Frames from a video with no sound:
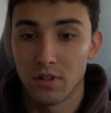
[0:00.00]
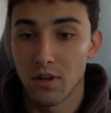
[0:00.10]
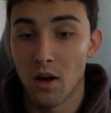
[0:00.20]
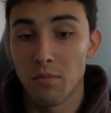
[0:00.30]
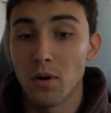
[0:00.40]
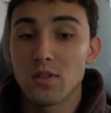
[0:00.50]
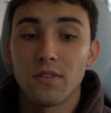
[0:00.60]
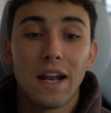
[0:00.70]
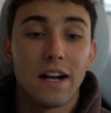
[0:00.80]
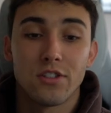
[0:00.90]
on most of
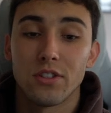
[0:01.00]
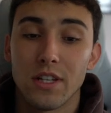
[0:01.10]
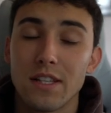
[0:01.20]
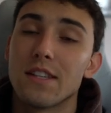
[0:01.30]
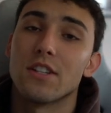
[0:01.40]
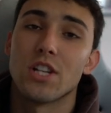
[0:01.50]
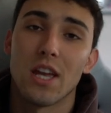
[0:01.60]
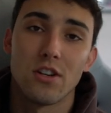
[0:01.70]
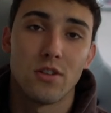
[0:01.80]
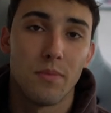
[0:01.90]
it, actually, it is
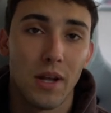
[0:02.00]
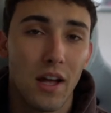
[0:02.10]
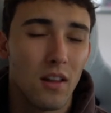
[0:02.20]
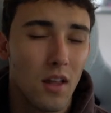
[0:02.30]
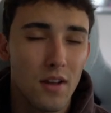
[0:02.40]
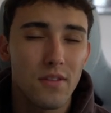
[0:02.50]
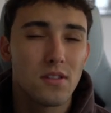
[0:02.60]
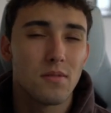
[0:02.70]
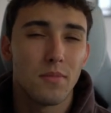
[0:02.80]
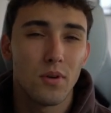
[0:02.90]
education, but a lot of
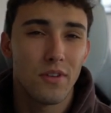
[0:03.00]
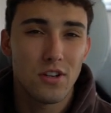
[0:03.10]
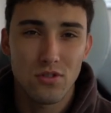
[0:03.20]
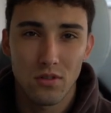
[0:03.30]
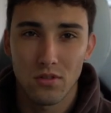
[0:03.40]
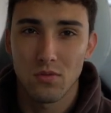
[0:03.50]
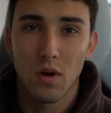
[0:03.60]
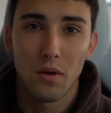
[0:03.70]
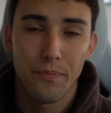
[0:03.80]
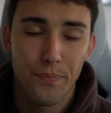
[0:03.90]
it's motivational as
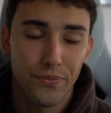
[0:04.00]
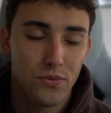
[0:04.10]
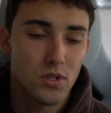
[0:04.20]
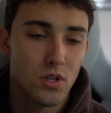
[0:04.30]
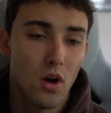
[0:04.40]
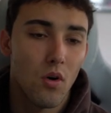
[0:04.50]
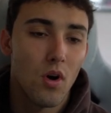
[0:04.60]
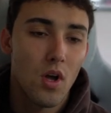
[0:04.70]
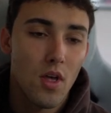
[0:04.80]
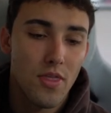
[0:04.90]
well. So
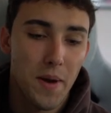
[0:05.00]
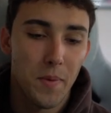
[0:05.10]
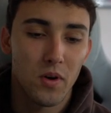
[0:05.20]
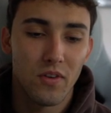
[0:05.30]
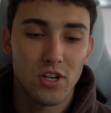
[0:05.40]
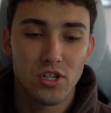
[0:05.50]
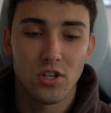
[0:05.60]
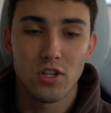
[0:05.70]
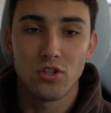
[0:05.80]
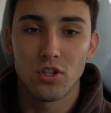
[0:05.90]
that motivation
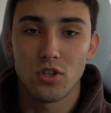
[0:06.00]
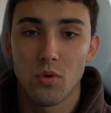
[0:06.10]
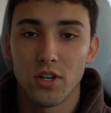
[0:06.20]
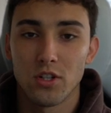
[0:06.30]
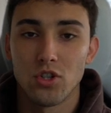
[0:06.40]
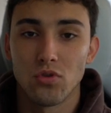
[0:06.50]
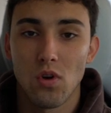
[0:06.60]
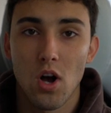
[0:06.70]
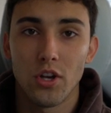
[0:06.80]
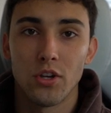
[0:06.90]
is just going to
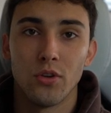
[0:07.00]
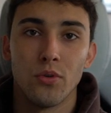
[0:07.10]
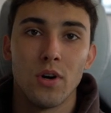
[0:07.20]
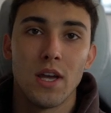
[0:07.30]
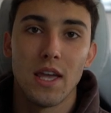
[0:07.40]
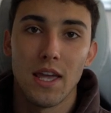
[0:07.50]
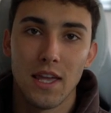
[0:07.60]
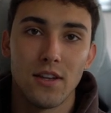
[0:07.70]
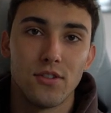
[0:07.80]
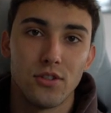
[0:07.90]
draw you
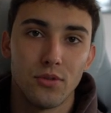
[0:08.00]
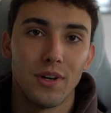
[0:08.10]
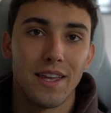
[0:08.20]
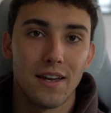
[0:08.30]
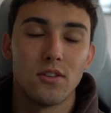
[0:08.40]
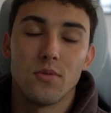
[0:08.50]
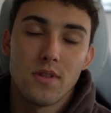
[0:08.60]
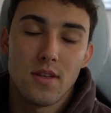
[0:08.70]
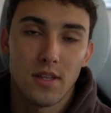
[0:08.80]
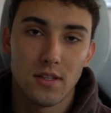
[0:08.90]
into, again, doing
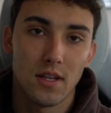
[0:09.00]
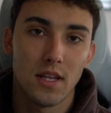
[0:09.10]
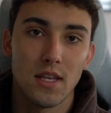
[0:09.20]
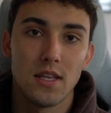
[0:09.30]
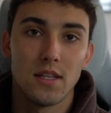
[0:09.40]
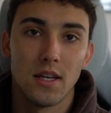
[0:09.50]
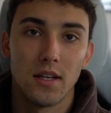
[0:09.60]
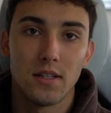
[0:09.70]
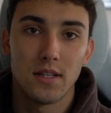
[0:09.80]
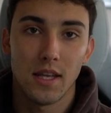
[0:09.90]
the things that he
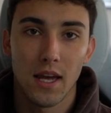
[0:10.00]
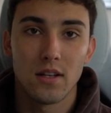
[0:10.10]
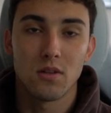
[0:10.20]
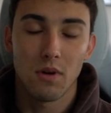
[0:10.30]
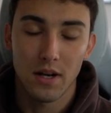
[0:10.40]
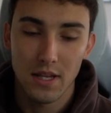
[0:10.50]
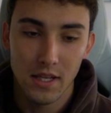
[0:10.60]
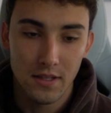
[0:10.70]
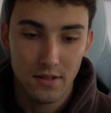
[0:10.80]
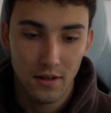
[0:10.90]
did to get to where he
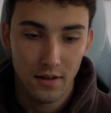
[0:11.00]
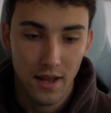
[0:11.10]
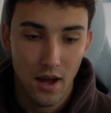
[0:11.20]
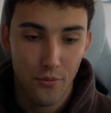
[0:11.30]
is now.